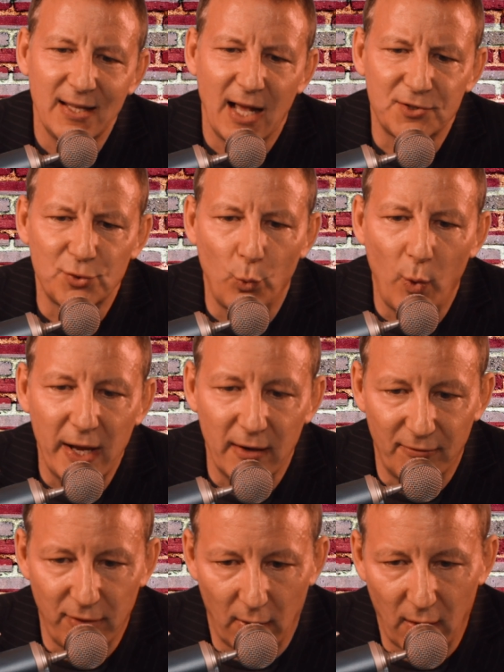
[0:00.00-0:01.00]
That's a way
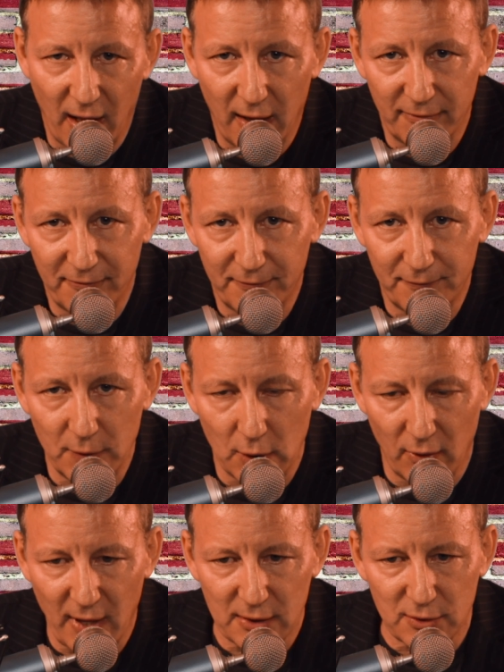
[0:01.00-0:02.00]
of the left,
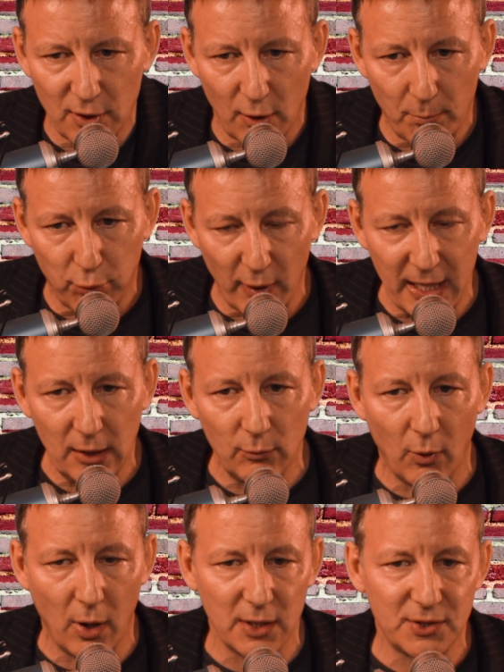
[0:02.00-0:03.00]
that's their
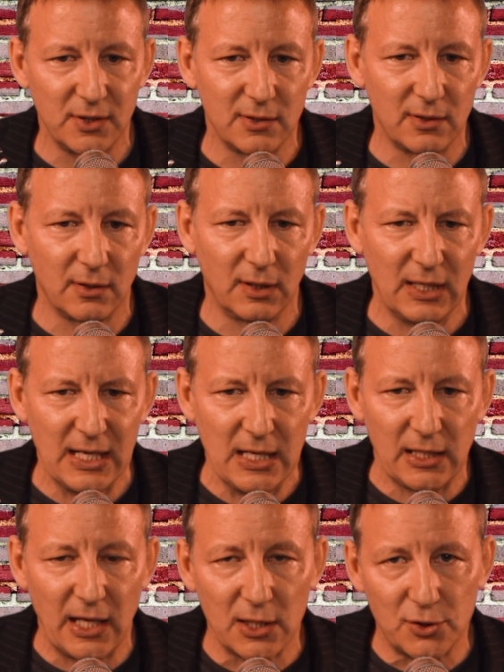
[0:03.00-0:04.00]
brainwashing to
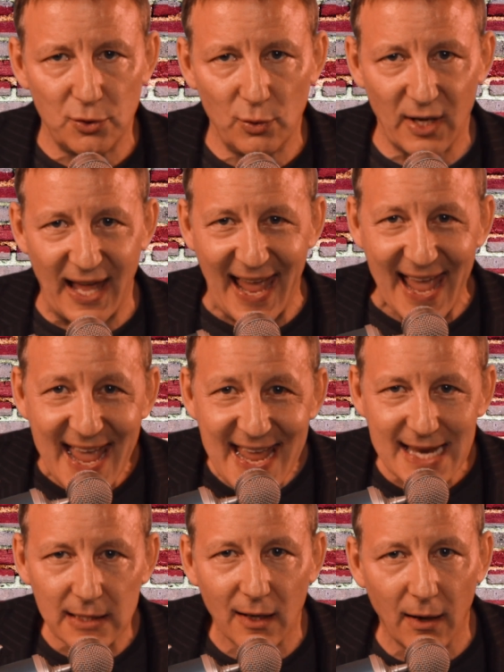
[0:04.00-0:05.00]
get you to
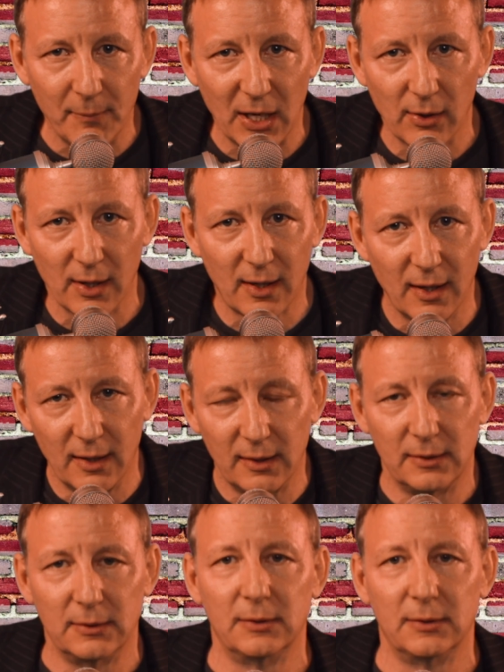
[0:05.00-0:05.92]
hate America.